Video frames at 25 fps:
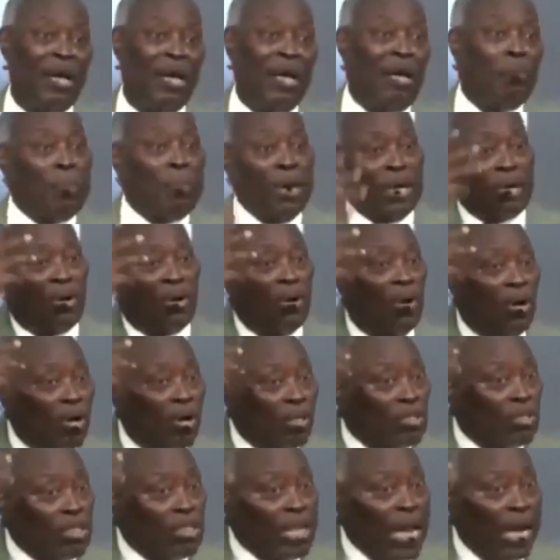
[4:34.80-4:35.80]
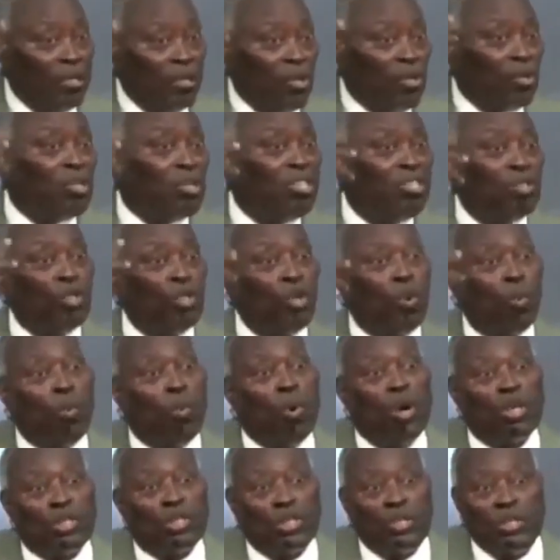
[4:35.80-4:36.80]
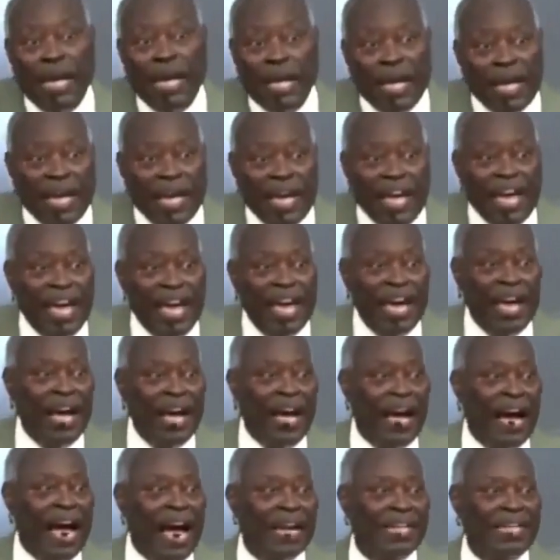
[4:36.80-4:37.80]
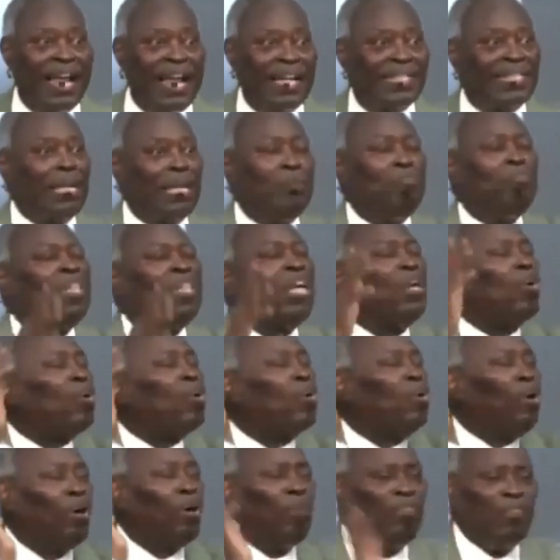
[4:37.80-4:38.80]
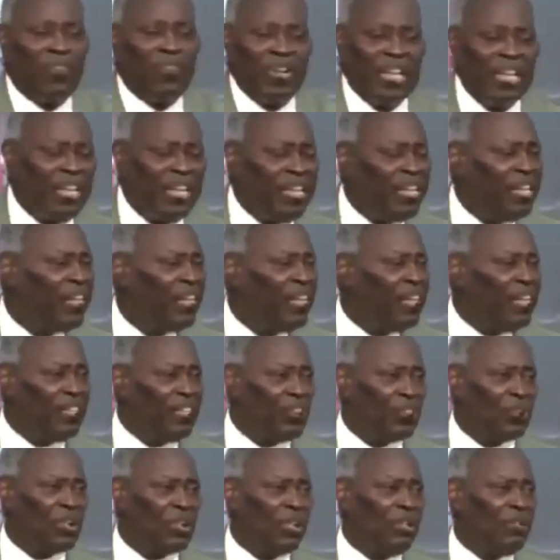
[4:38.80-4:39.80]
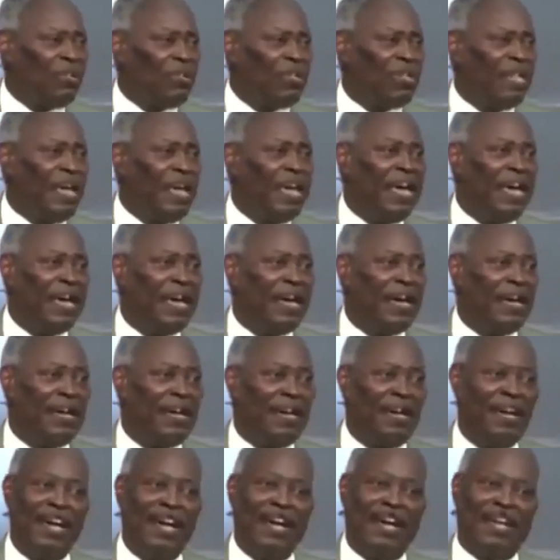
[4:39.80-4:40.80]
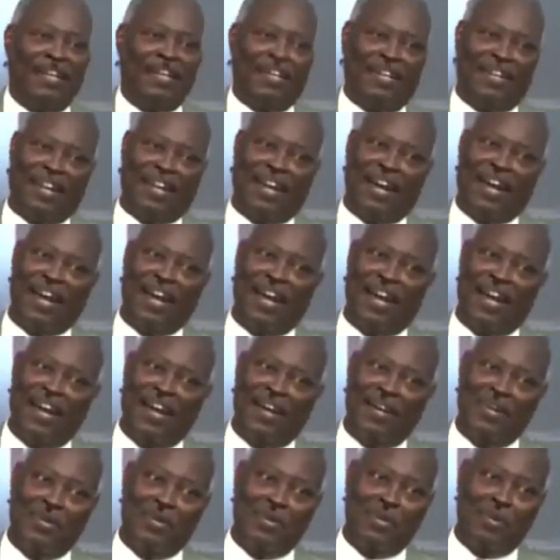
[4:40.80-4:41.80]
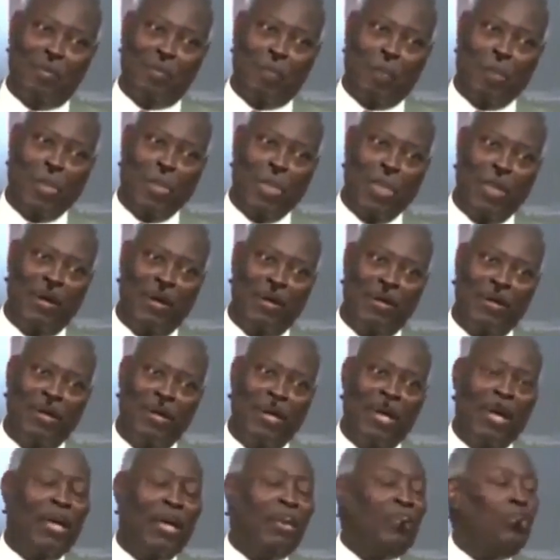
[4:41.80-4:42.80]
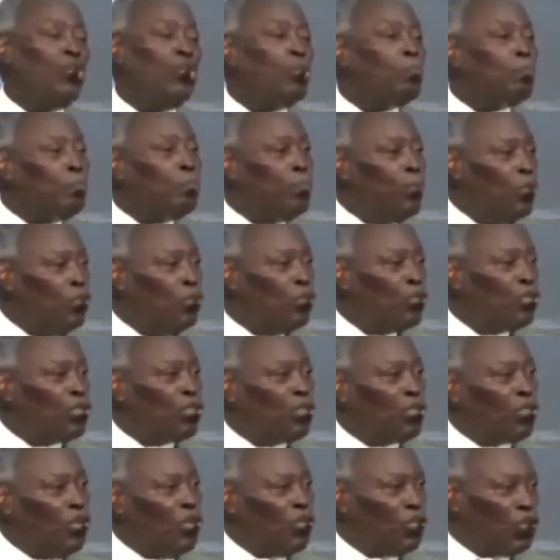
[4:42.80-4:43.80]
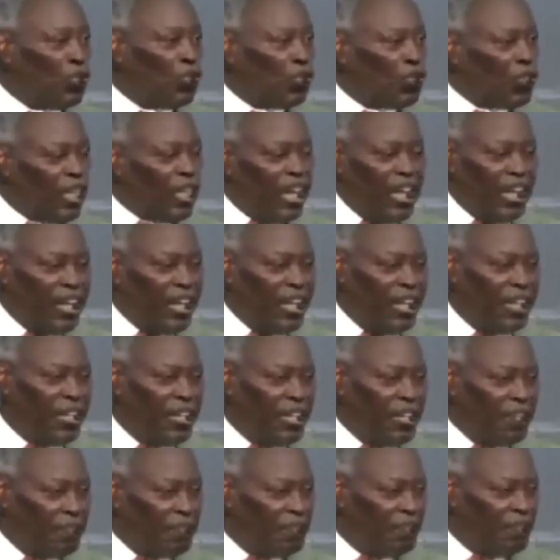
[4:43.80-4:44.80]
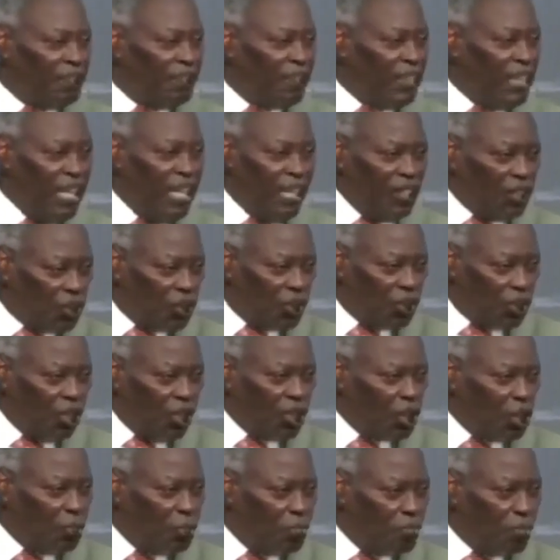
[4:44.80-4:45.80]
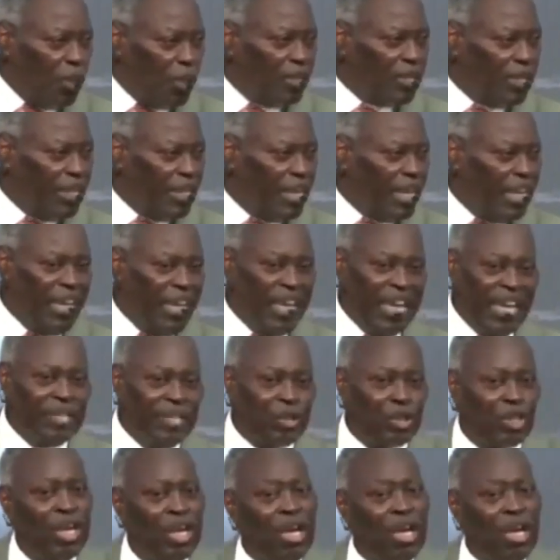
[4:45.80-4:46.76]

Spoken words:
because they are not going to wash the air at that time, the covering is still there. Now, you put yourself in such bondage